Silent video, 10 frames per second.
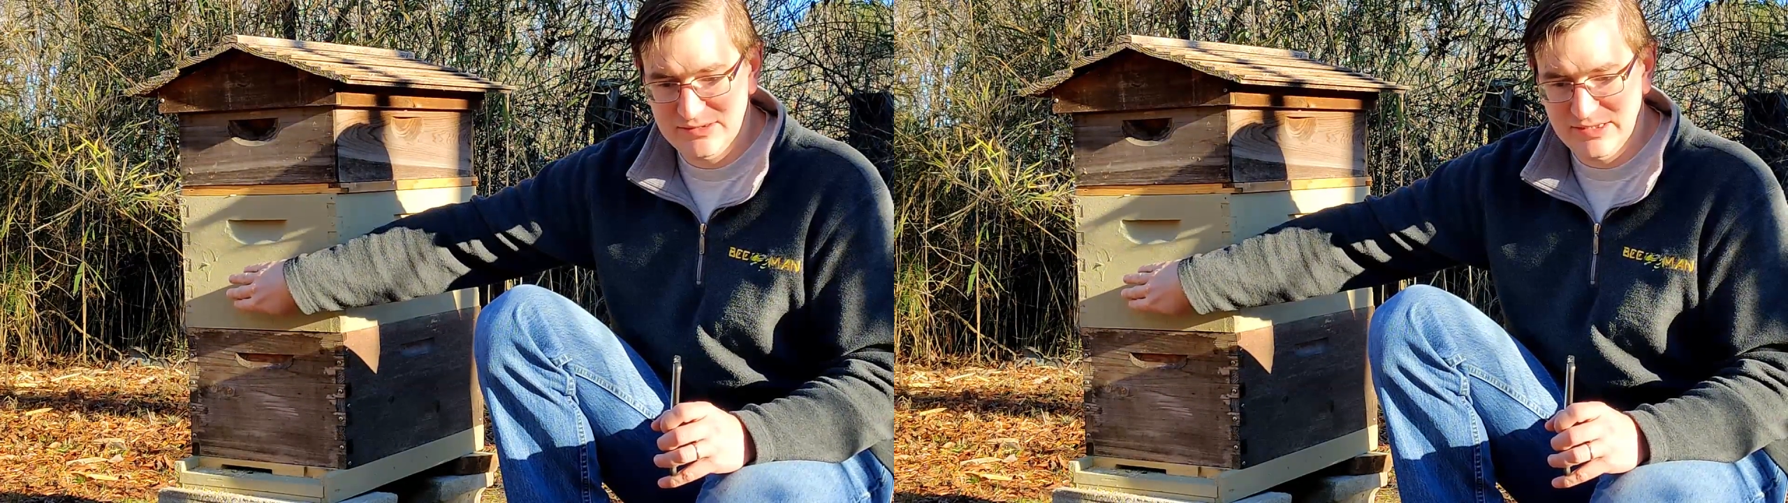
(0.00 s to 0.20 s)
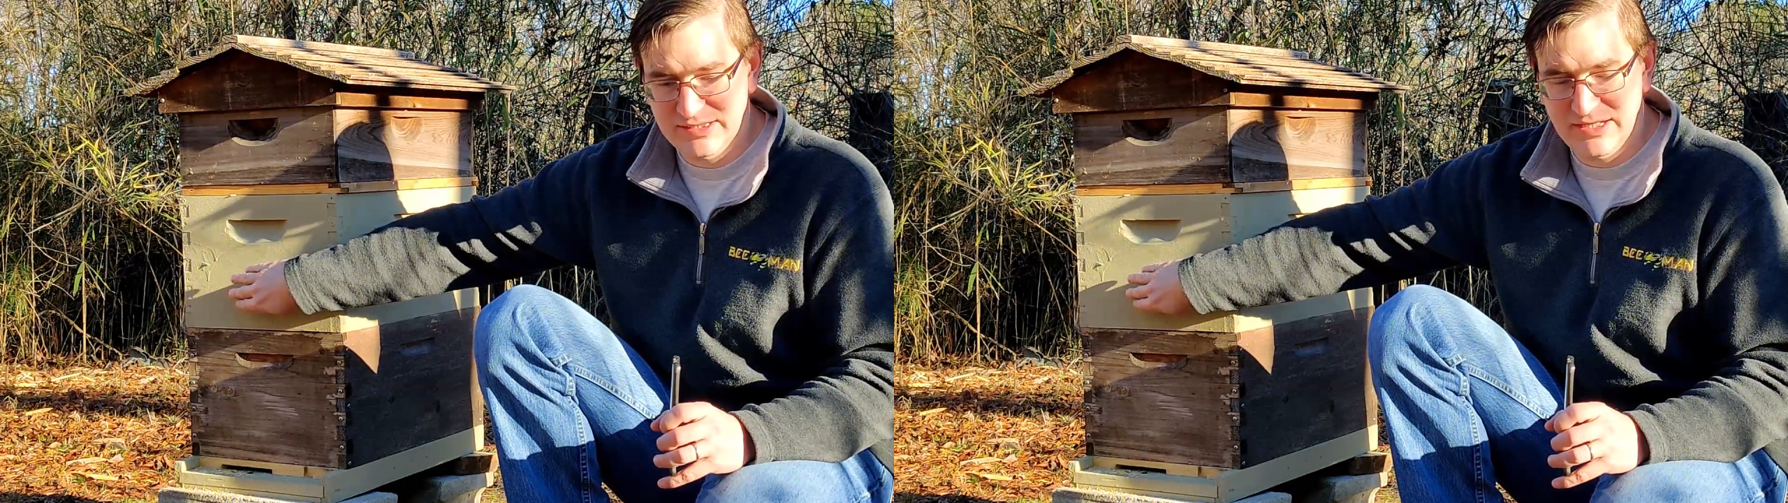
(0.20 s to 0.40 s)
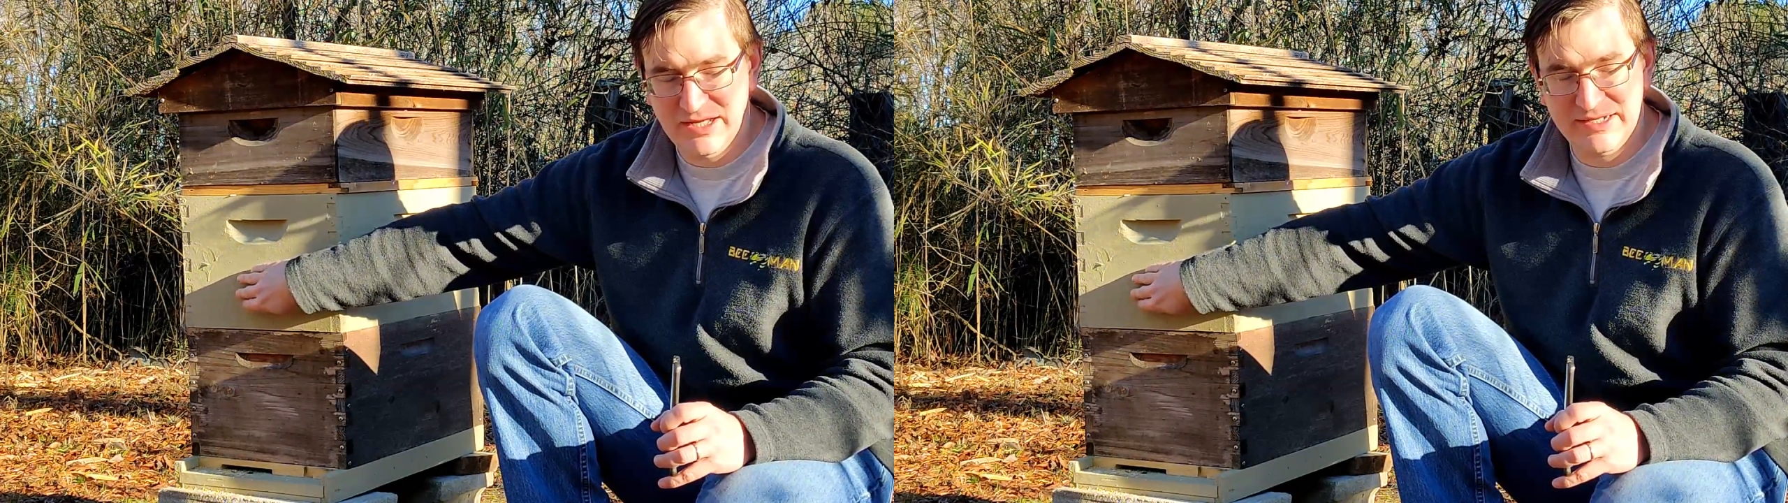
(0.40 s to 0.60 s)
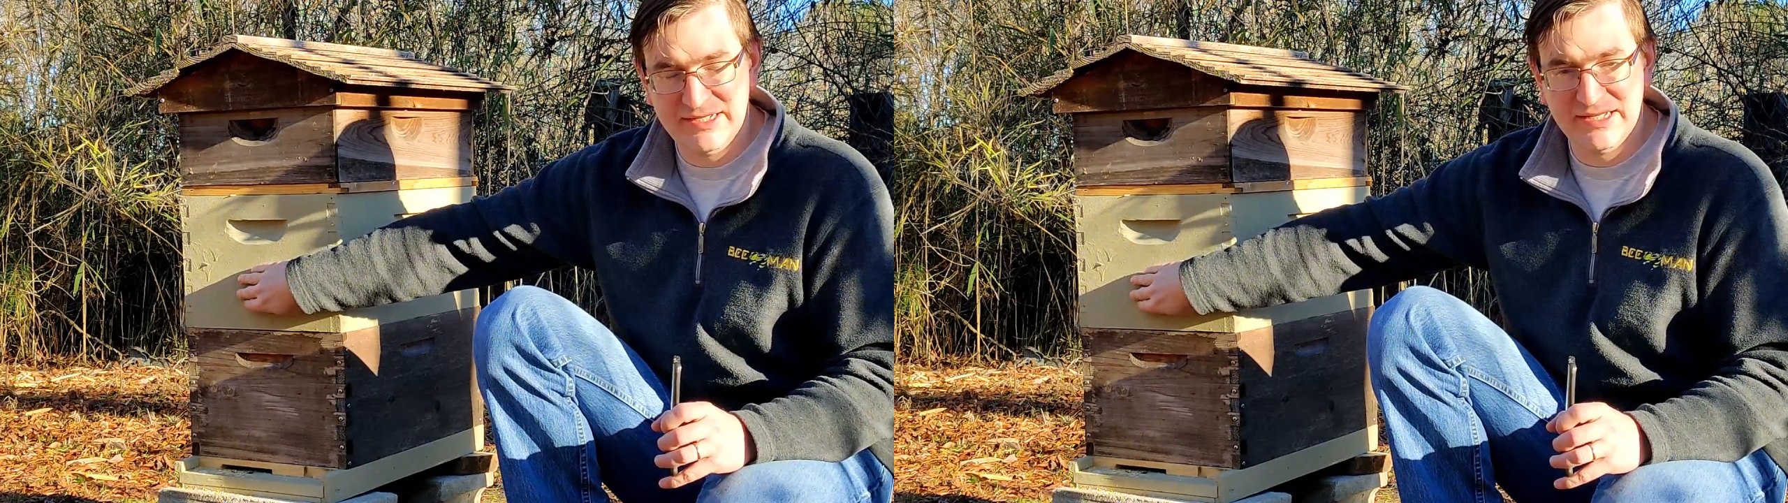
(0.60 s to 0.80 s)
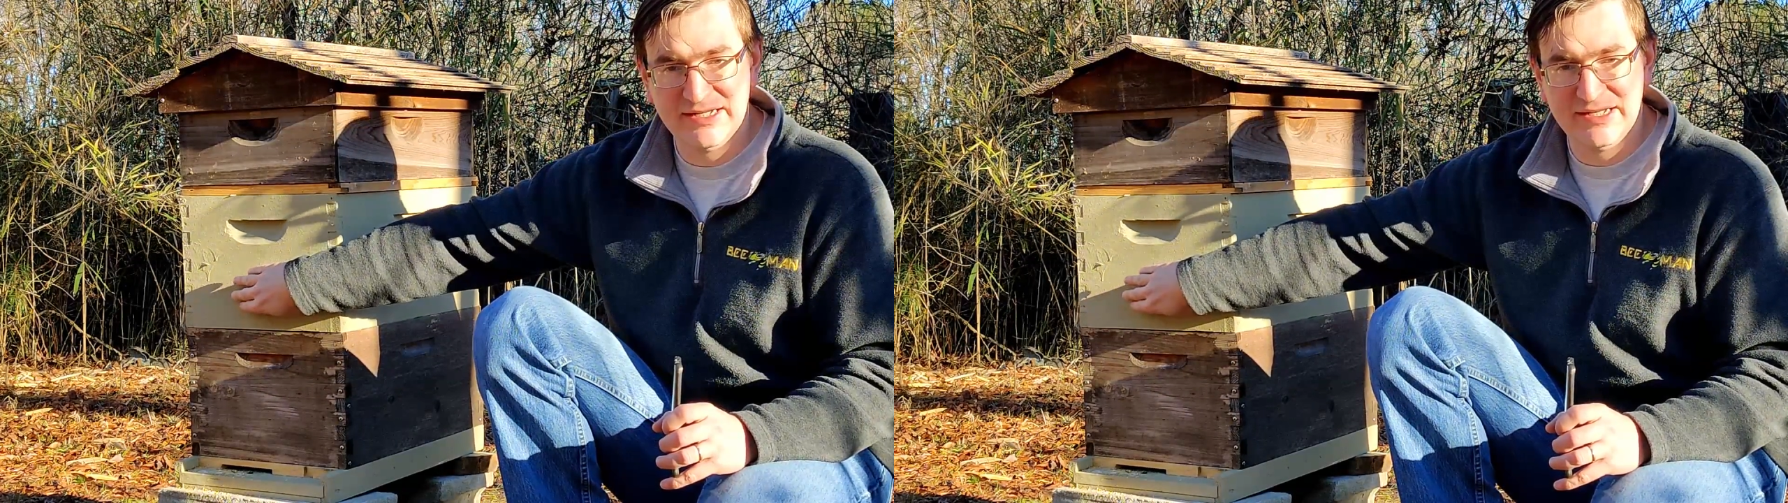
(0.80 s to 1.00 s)
the
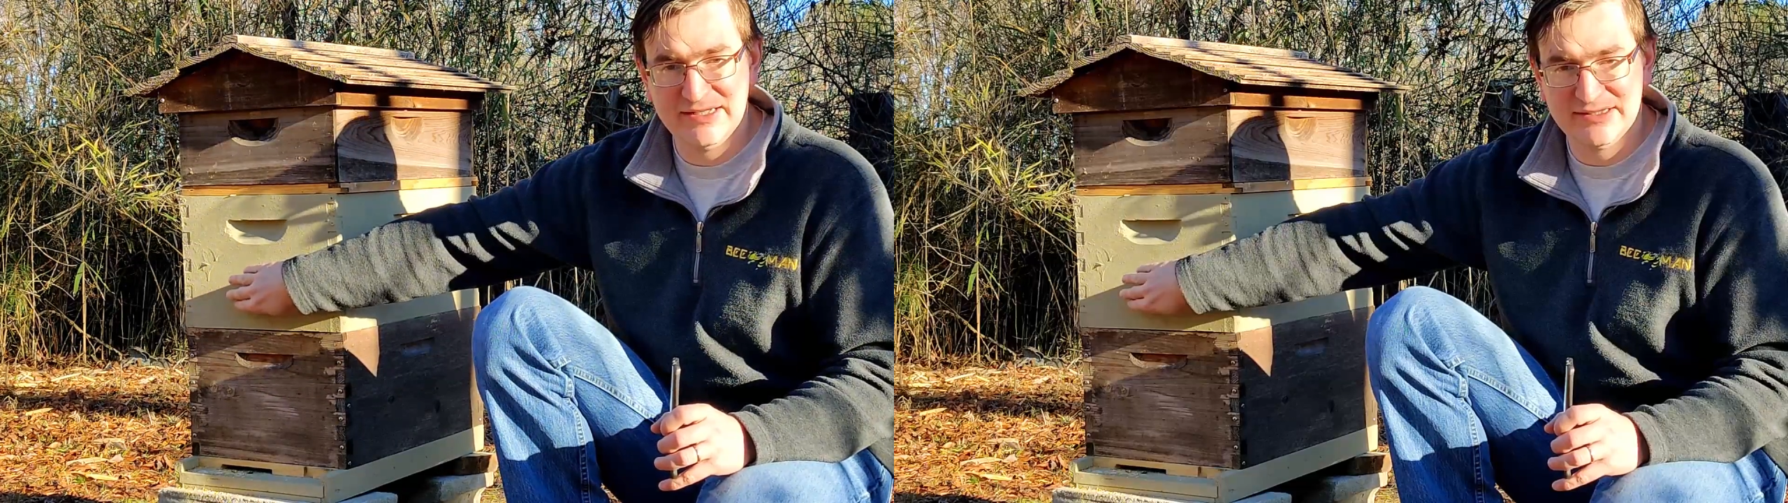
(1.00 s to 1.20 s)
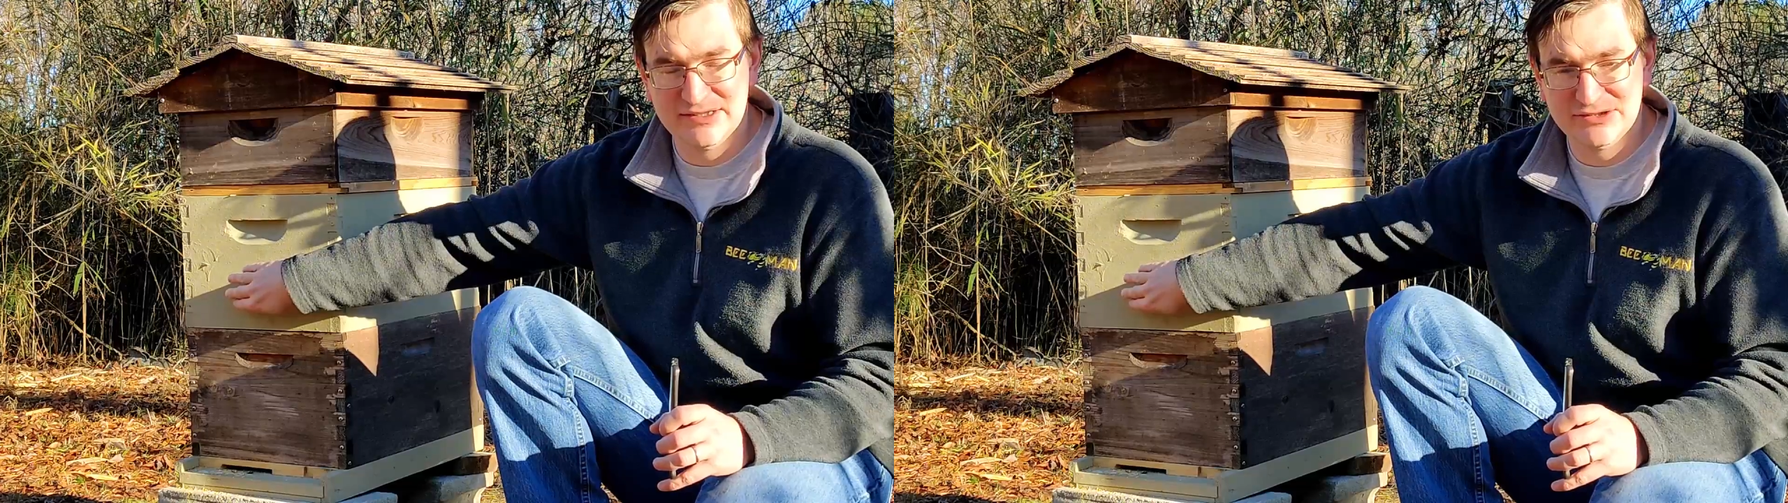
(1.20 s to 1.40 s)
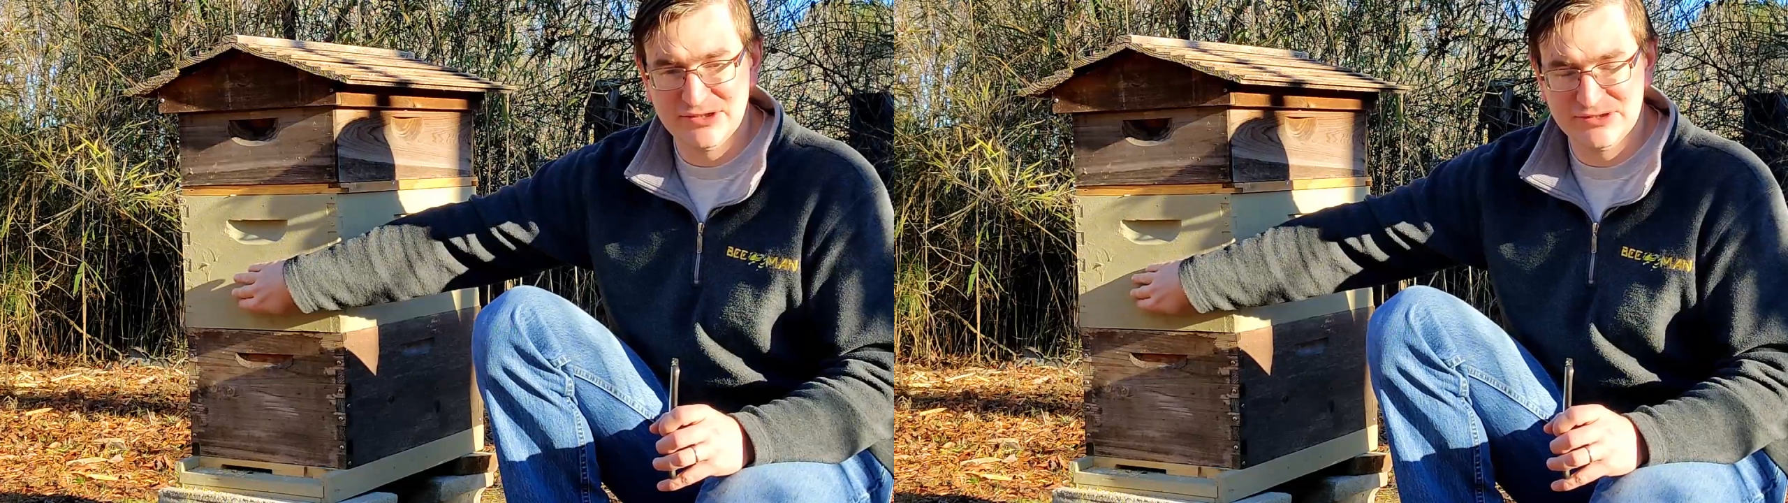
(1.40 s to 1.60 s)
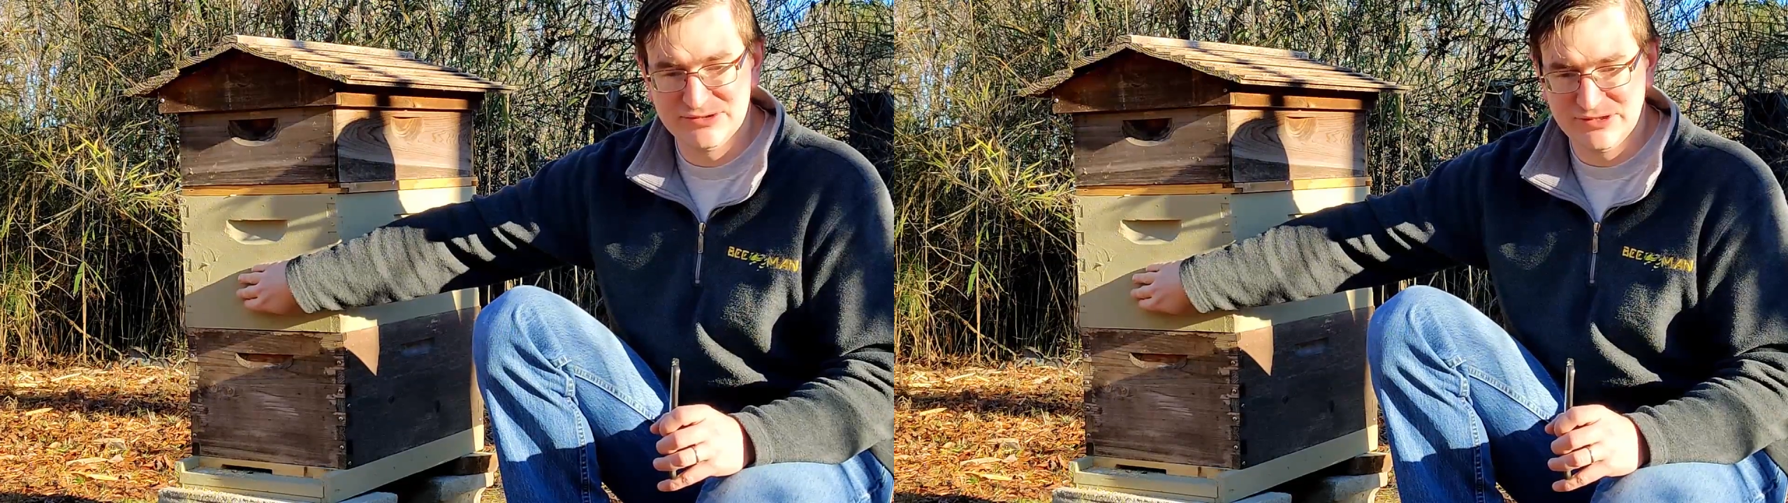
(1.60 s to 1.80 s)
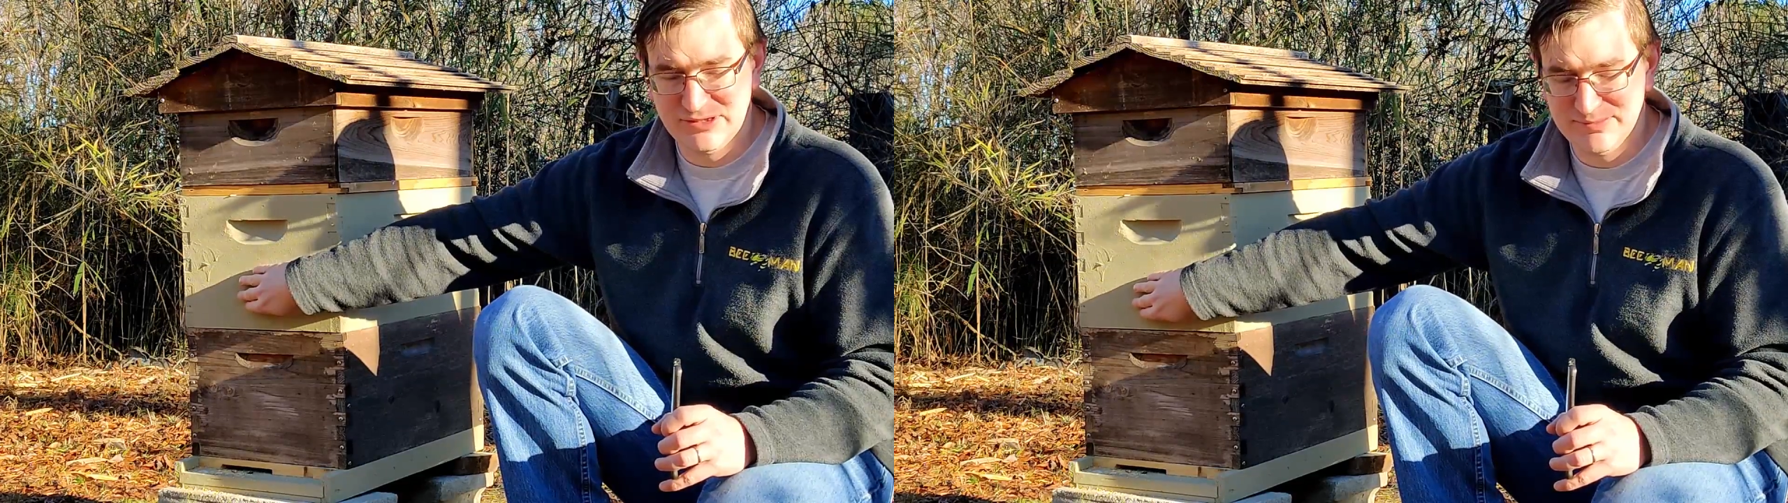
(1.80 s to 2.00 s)
honey and eat the sugar
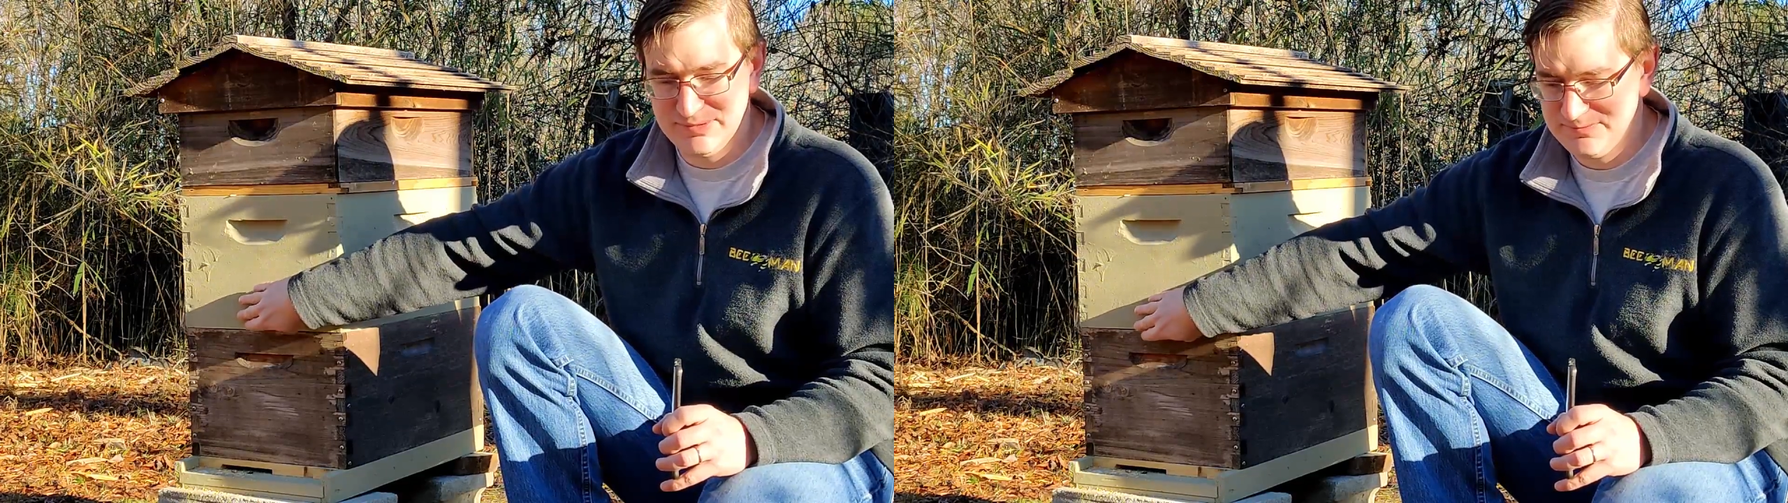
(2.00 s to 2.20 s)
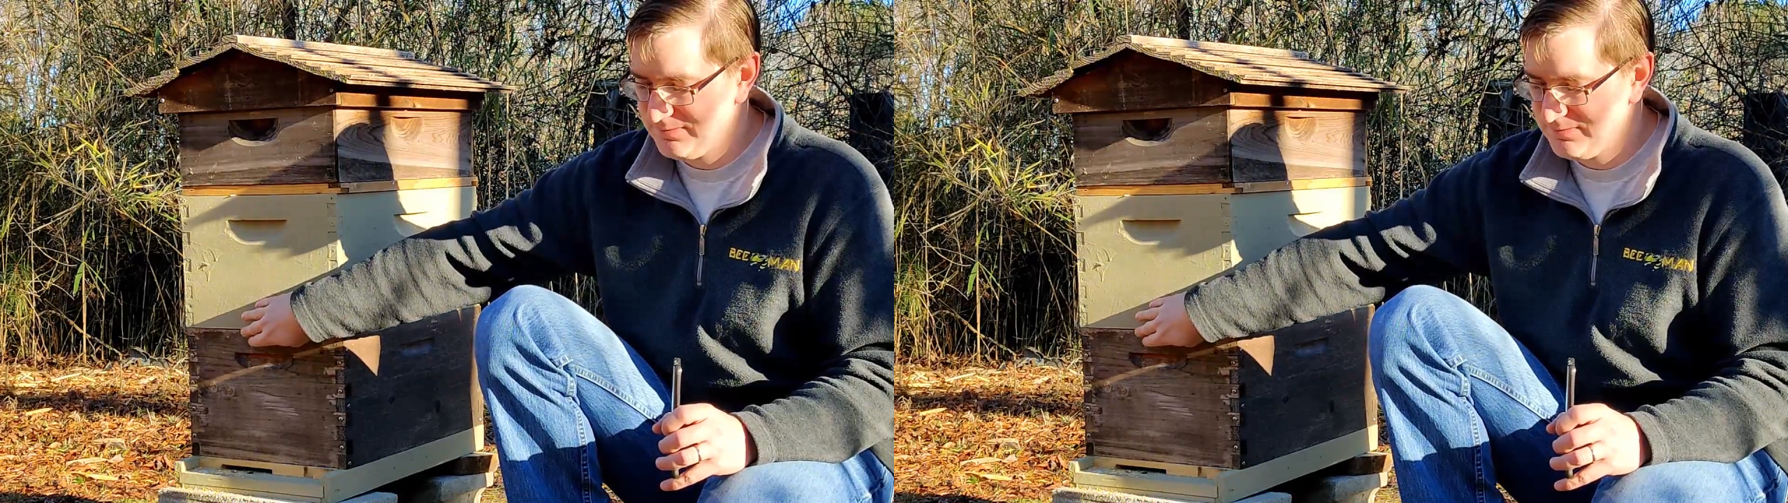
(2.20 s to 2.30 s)
syrup